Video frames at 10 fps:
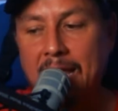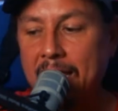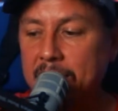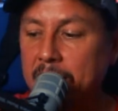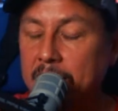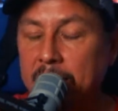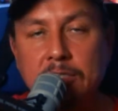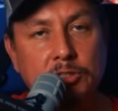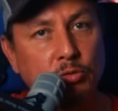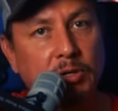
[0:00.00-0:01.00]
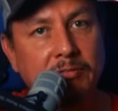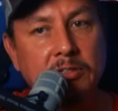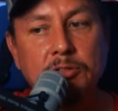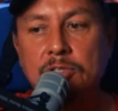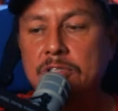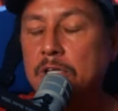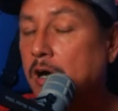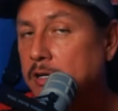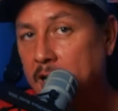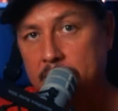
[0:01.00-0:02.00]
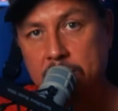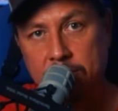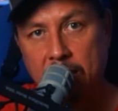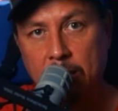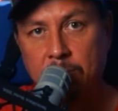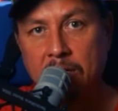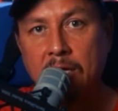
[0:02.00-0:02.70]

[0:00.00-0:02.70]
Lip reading: And these two revolutions are not the same.